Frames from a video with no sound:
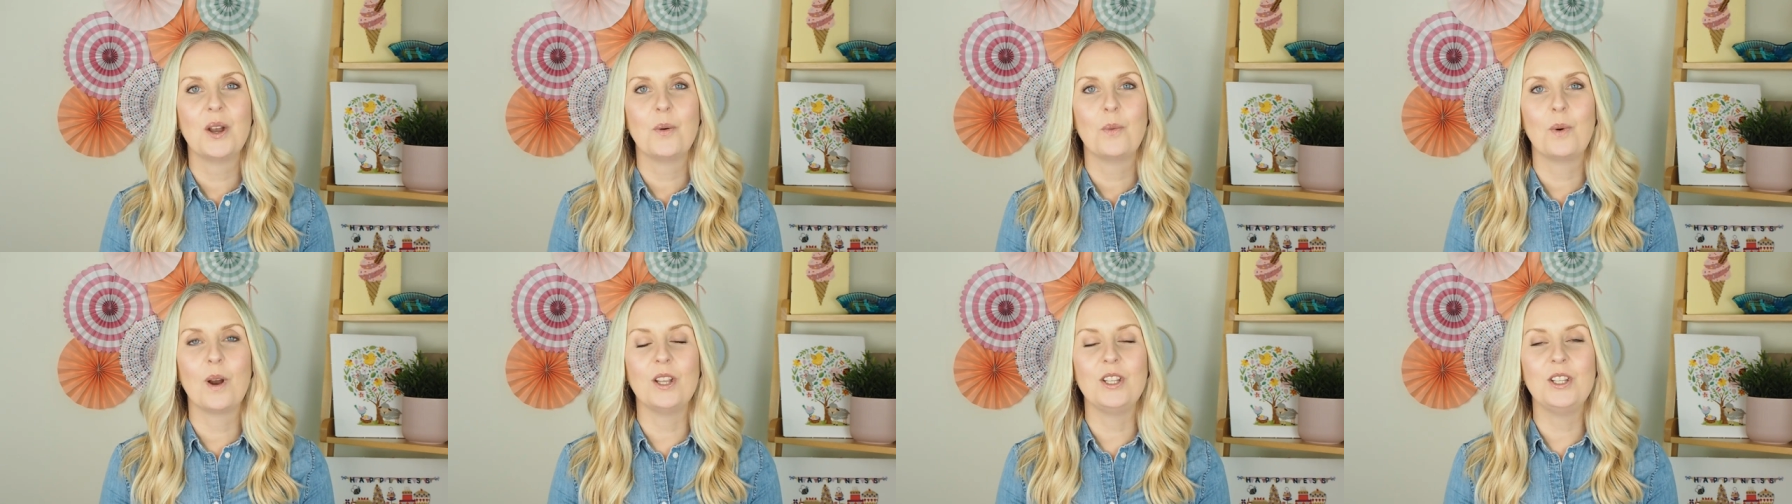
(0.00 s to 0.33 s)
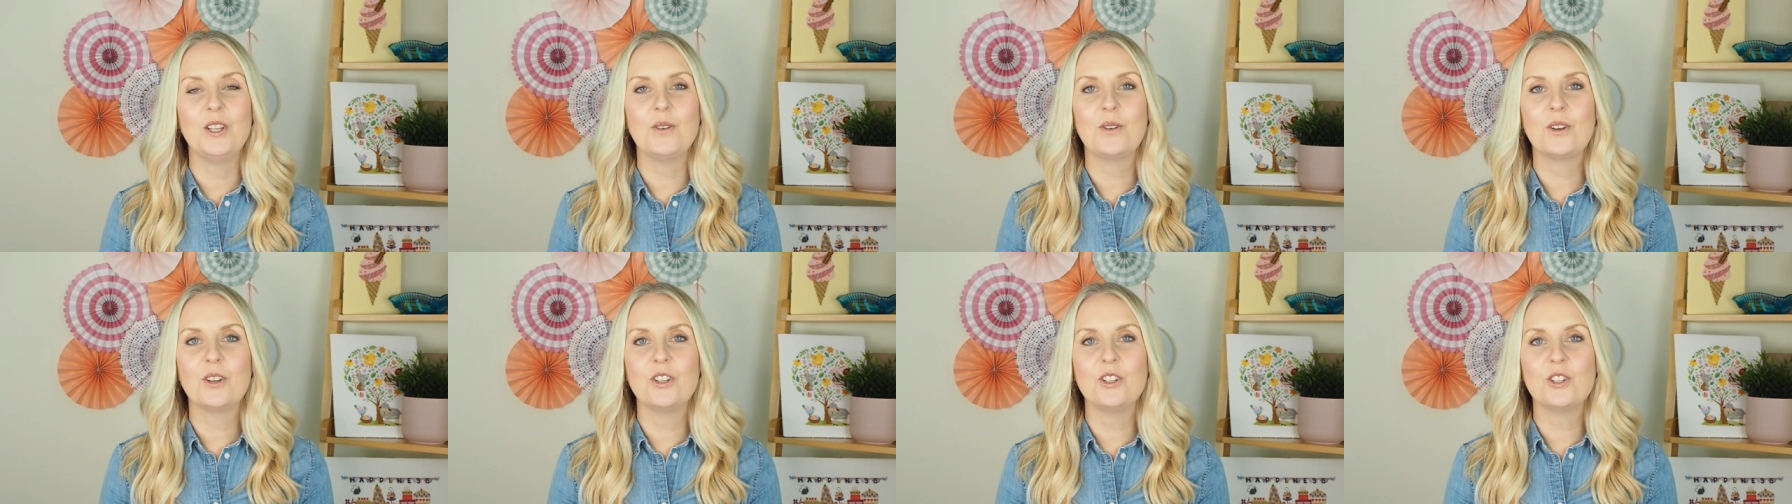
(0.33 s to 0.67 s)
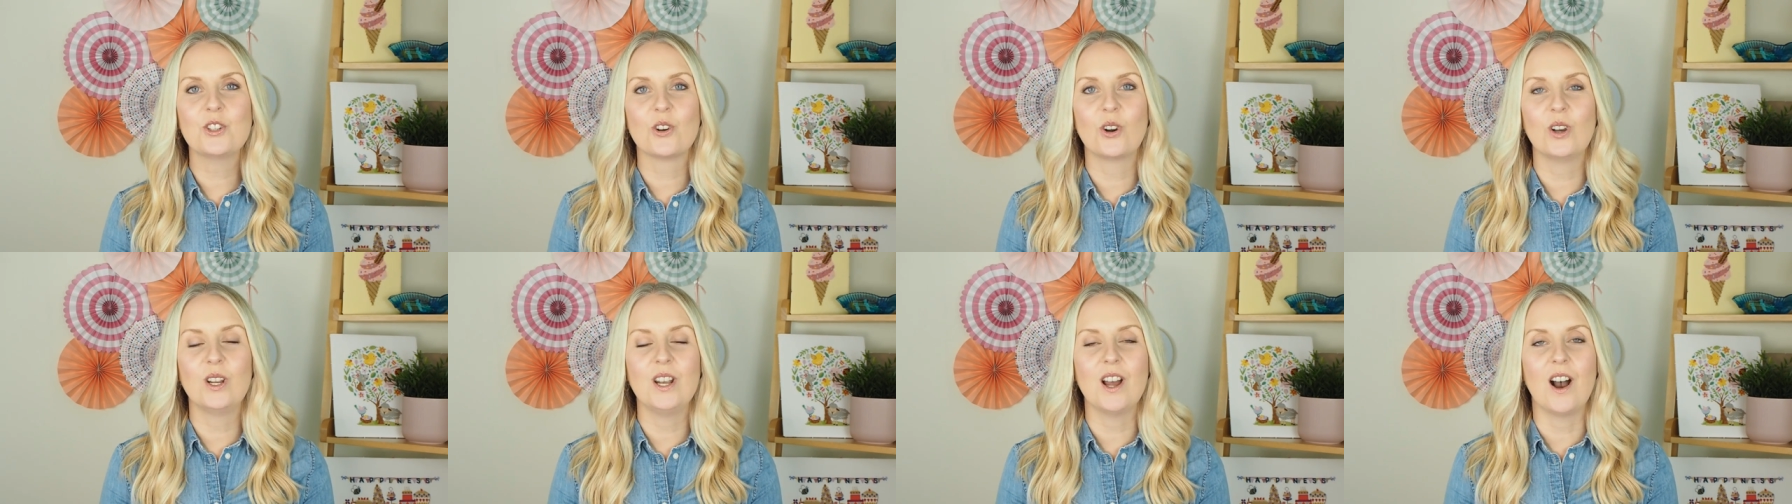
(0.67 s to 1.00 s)
where you can
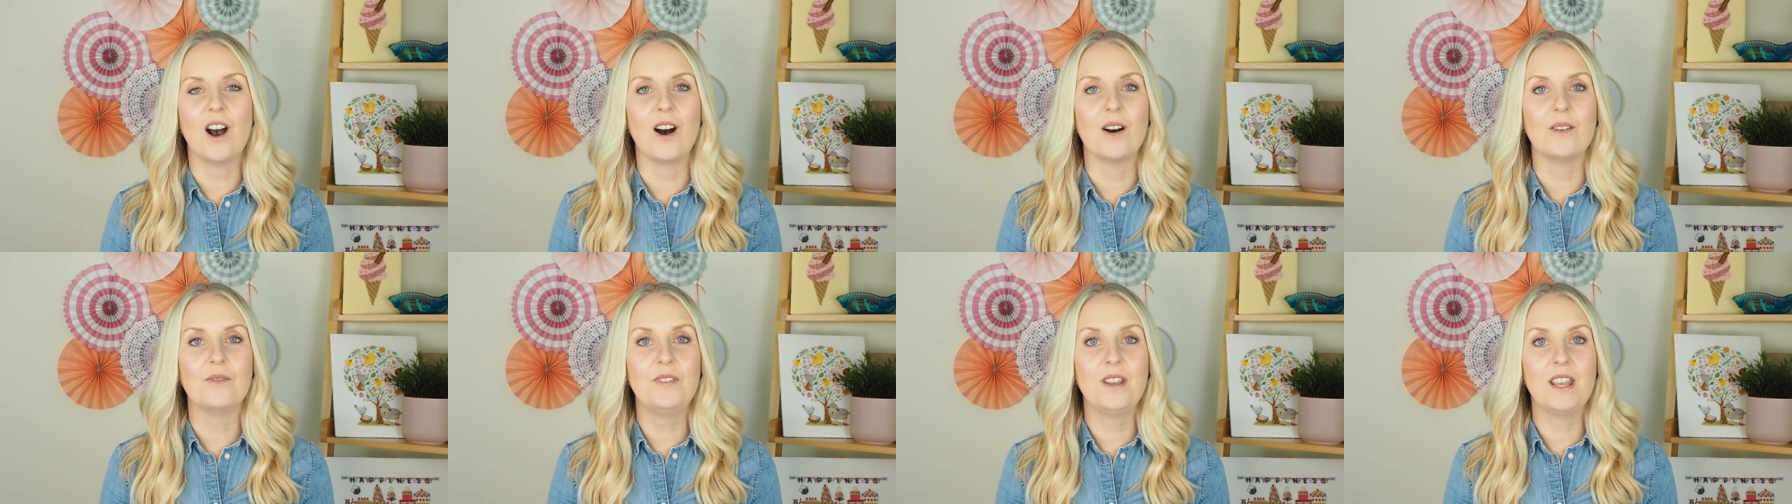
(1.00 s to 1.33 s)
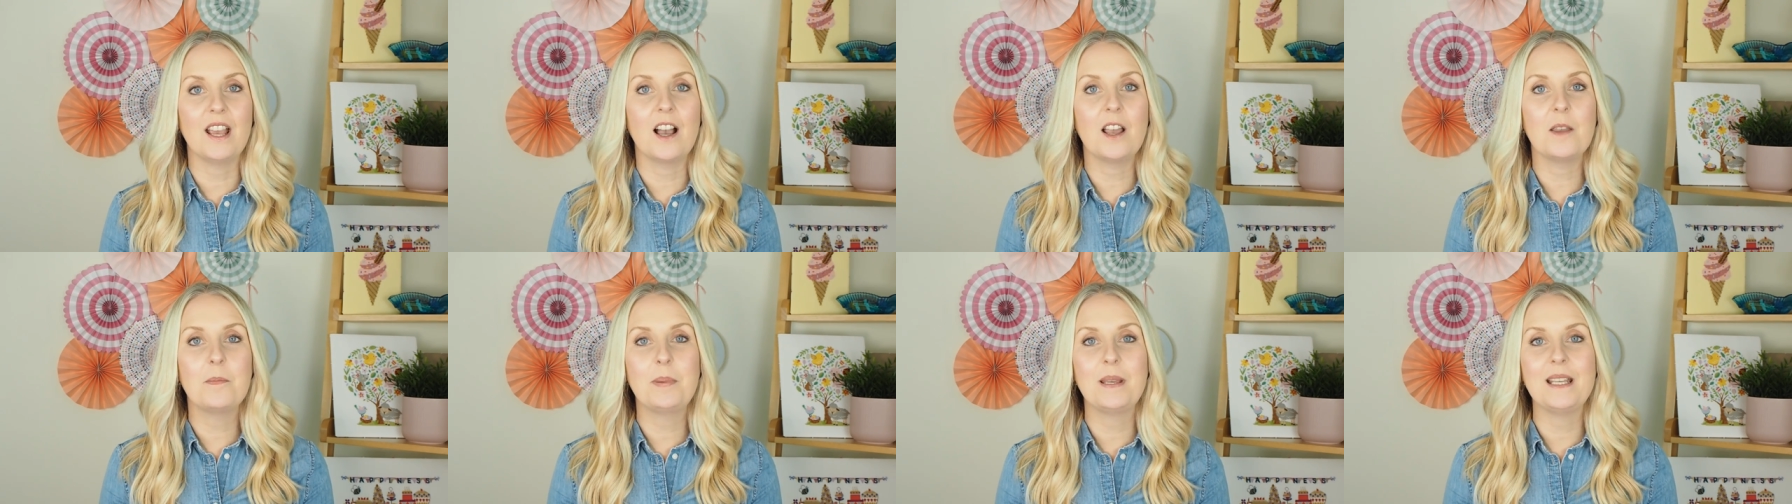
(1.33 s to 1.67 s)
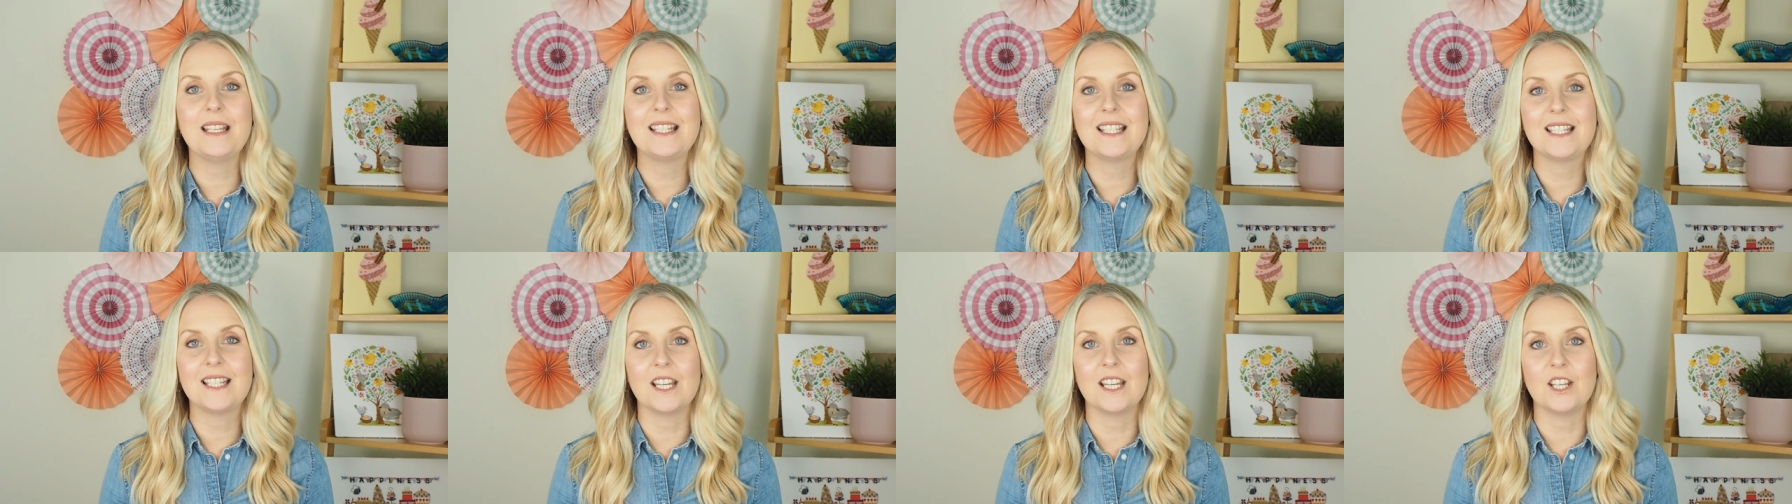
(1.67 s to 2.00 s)
join our V I P
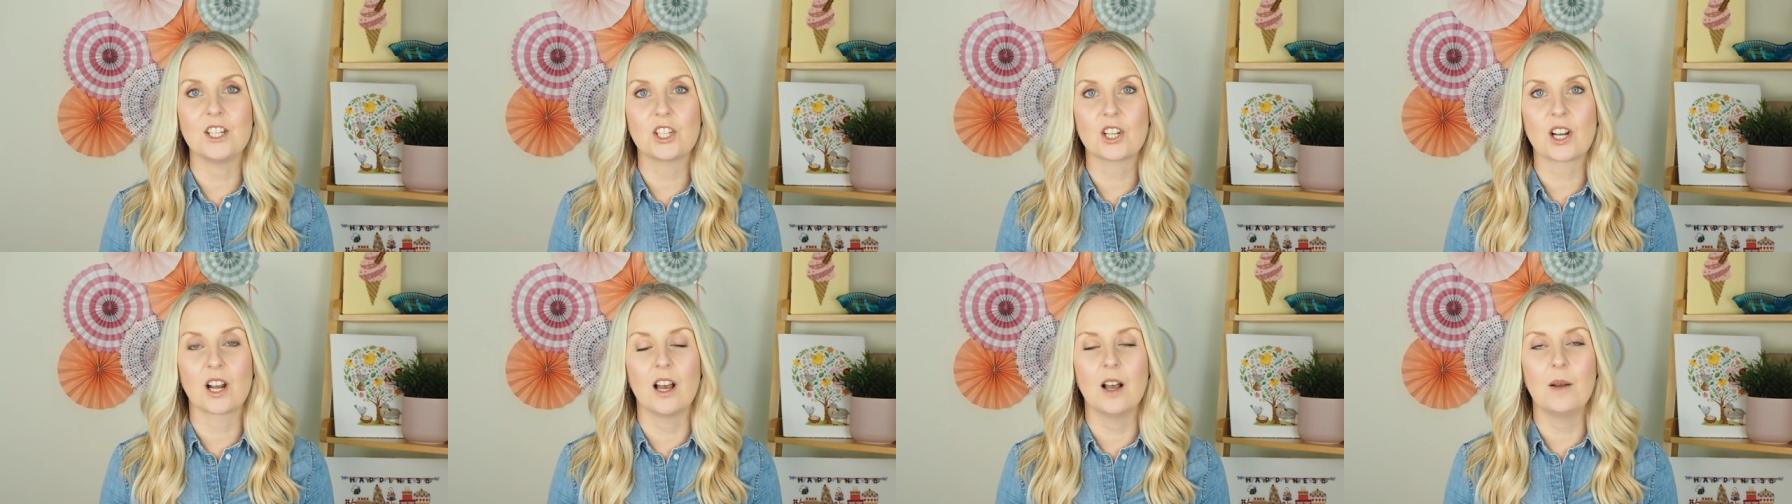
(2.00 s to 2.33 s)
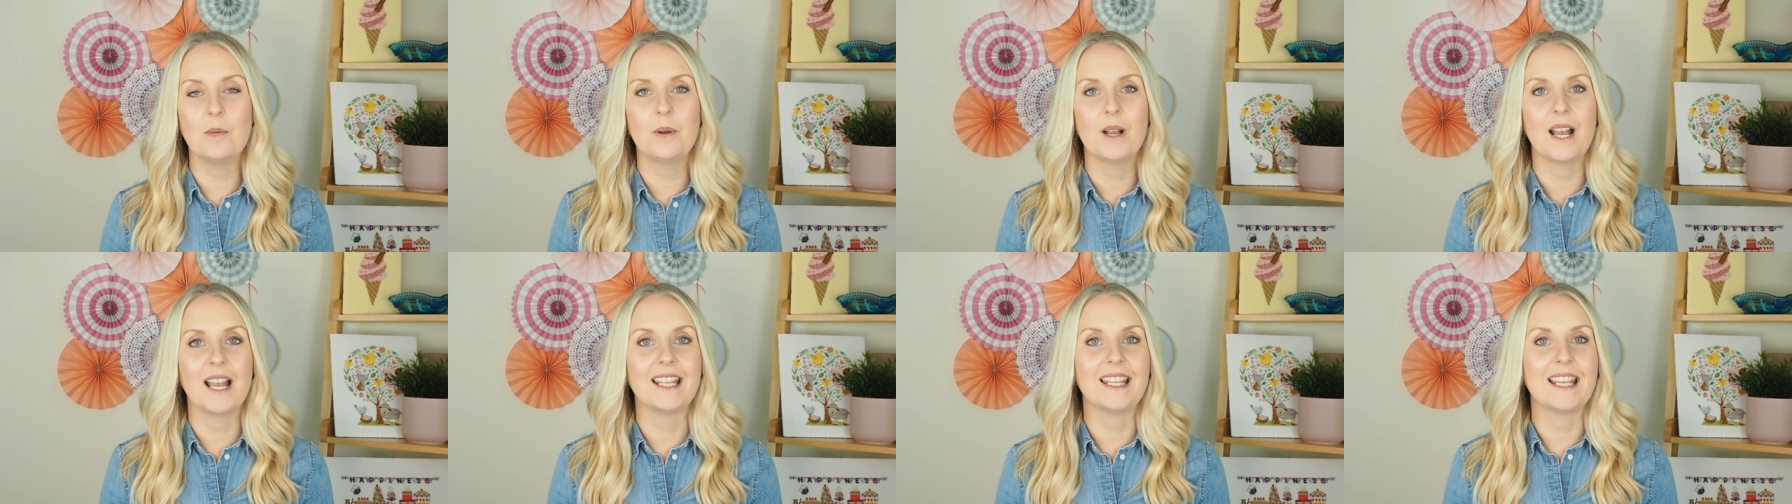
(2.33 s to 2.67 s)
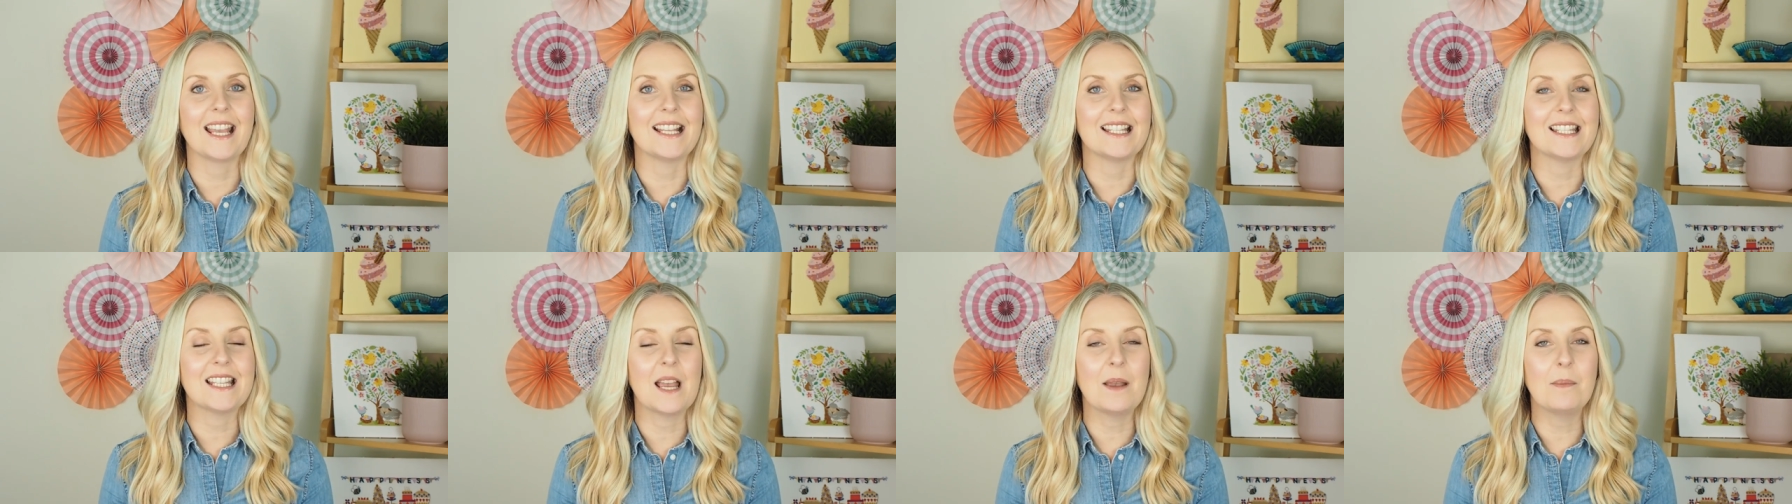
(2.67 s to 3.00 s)
Stitch Club and
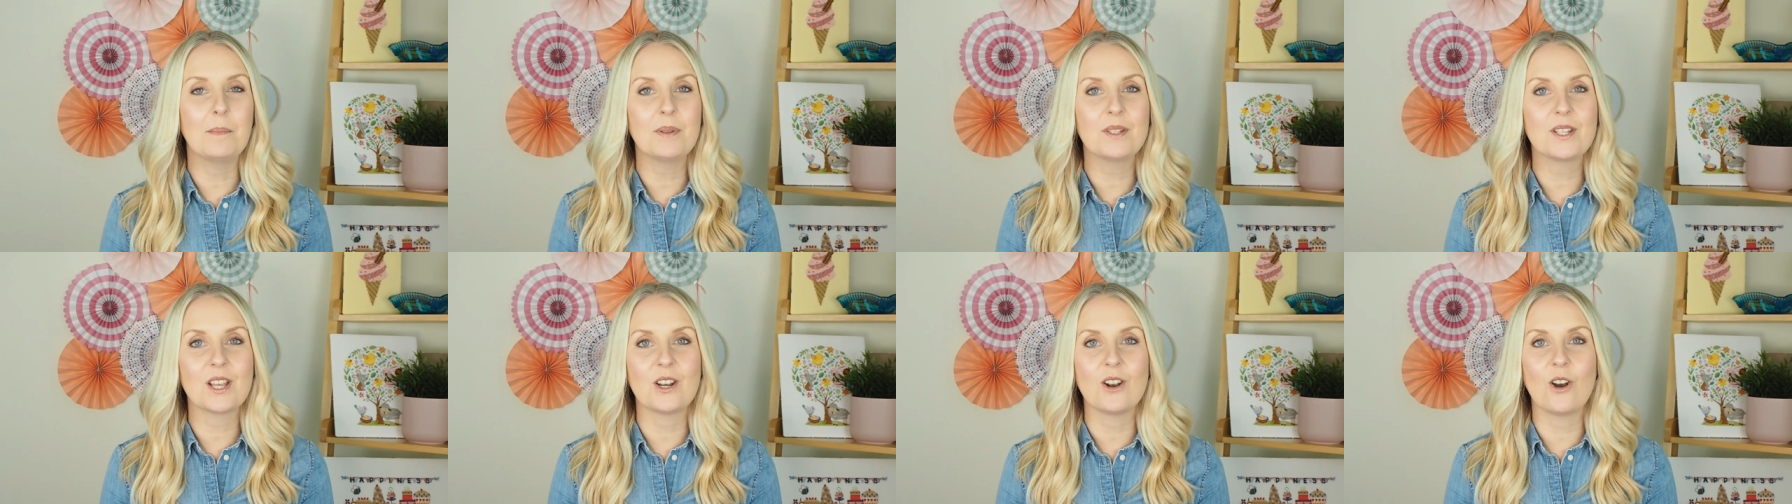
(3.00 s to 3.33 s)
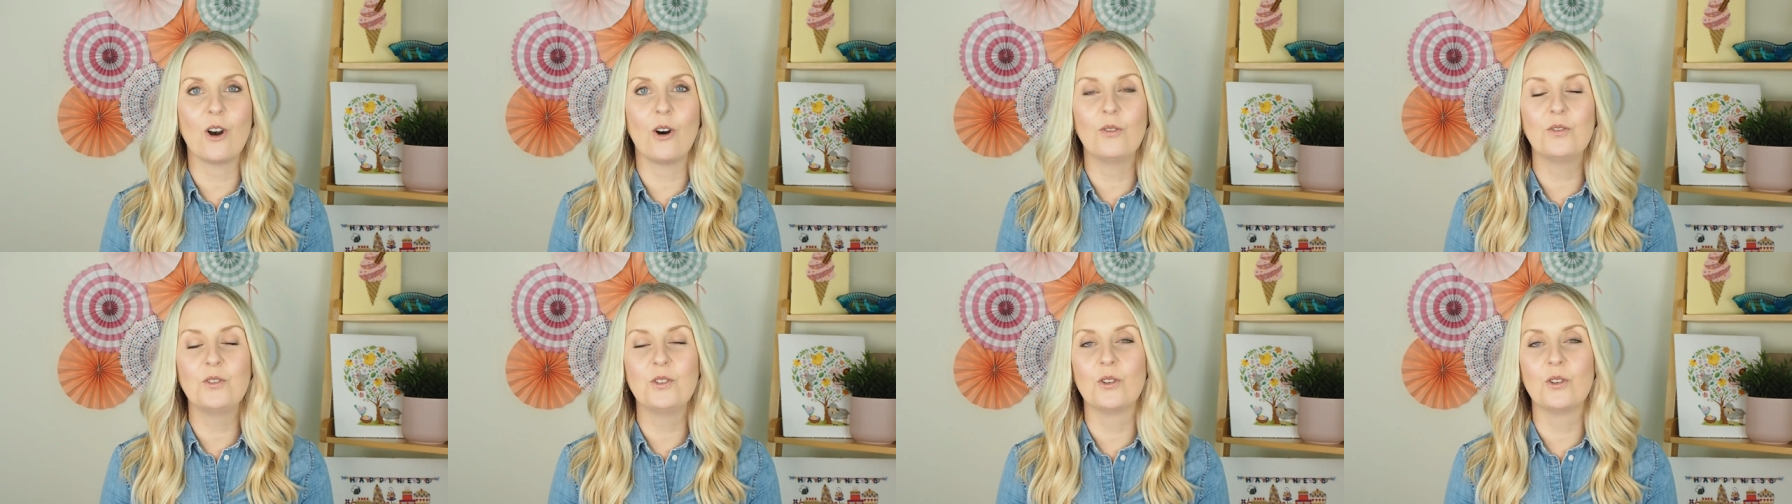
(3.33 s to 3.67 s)
get ten percent off